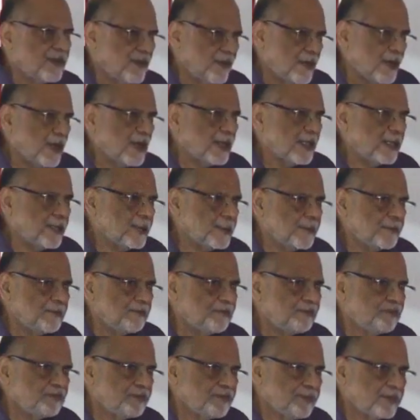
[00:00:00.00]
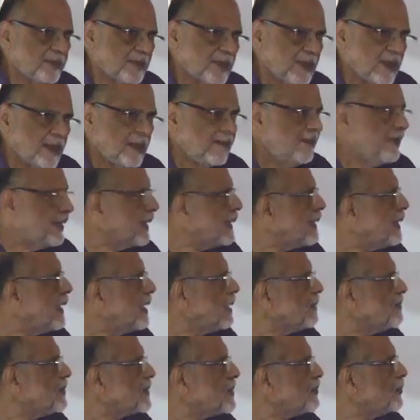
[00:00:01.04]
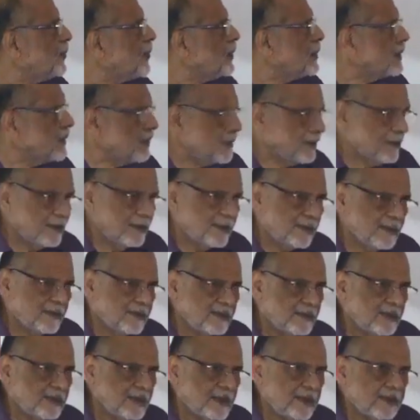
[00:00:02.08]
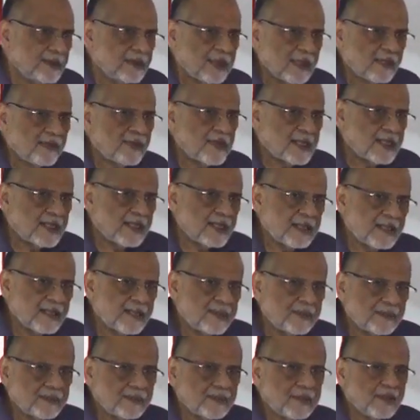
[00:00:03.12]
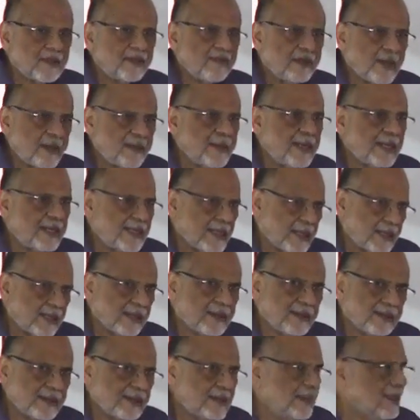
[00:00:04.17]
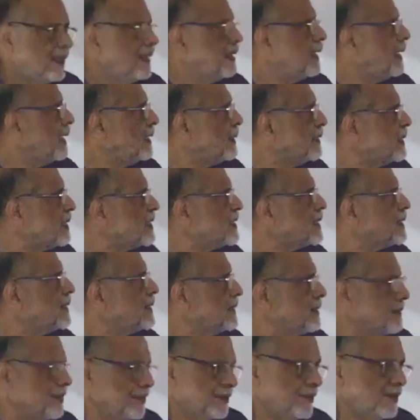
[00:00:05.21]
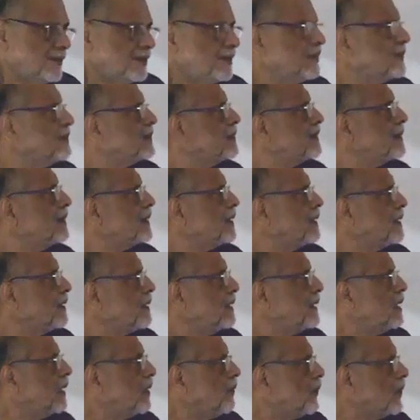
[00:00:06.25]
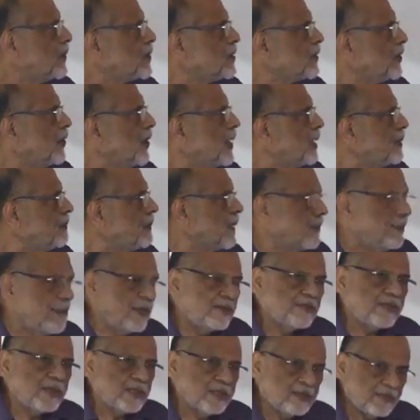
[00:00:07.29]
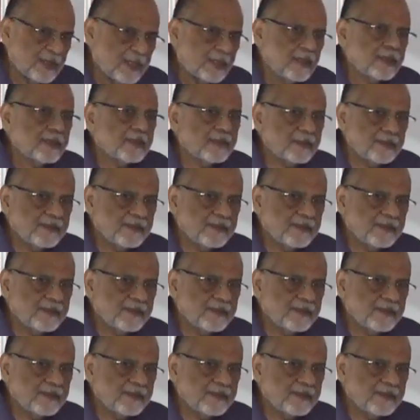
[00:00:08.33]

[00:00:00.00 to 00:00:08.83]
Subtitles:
for water. We can harvest water. That was the term, vermitech. And this term was coined by me for the world.